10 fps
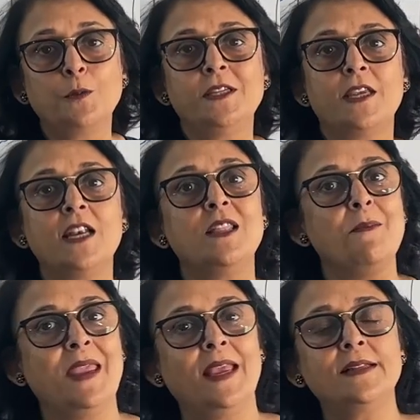we said the
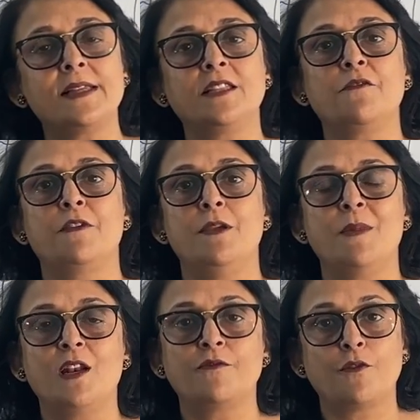males and the
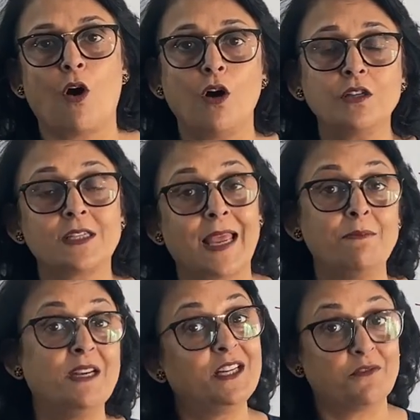female frogs can
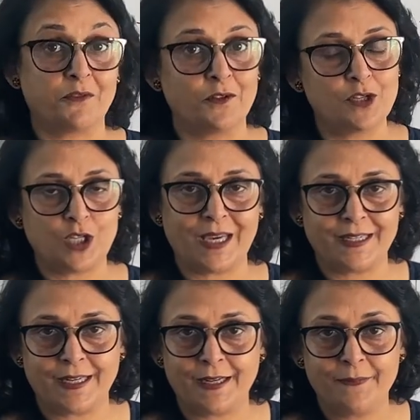be differentiated.